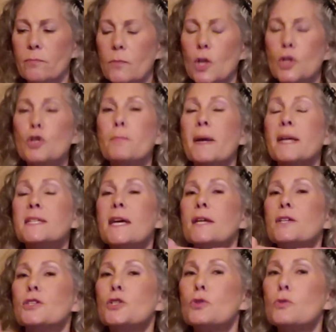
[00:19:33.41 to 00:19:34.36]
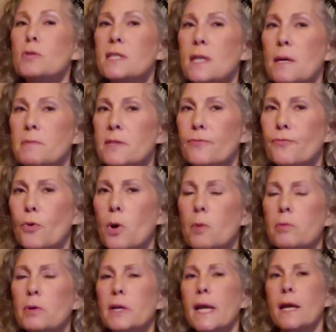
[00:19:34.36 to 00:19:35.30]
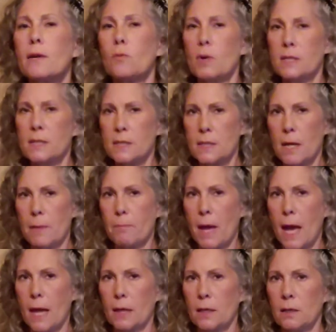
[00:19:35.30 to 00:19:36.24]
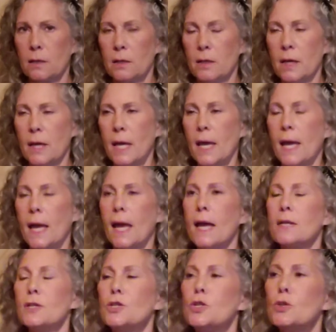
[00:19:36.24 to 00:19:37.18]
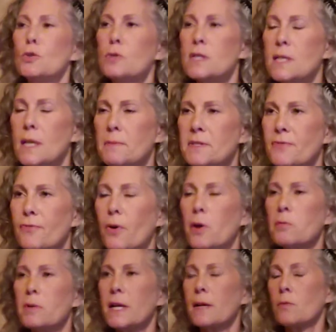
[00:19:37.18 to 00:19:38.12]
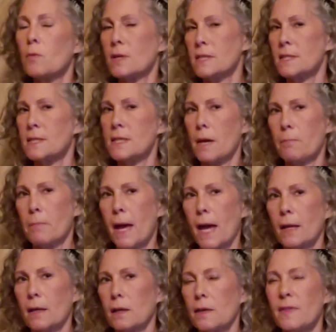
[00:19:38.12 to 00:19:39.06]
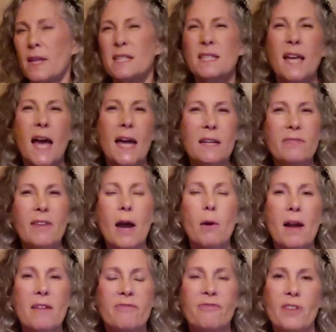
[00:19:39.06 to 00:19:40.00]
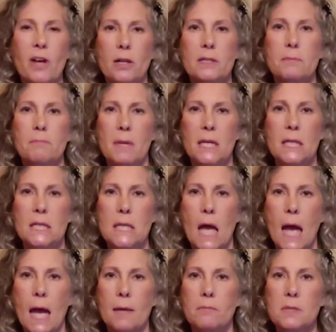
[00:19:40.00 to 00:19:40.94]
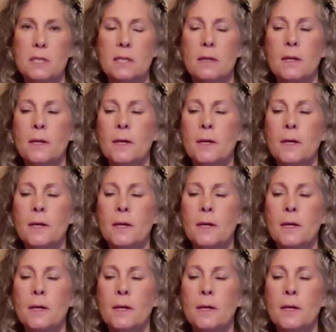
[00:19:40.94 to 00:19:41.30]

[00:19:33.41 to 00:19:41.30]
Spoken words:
you may take 2 steps forward and 1 step back, and 2 steps forward and 1 step back. And that's kind of how I felt many times.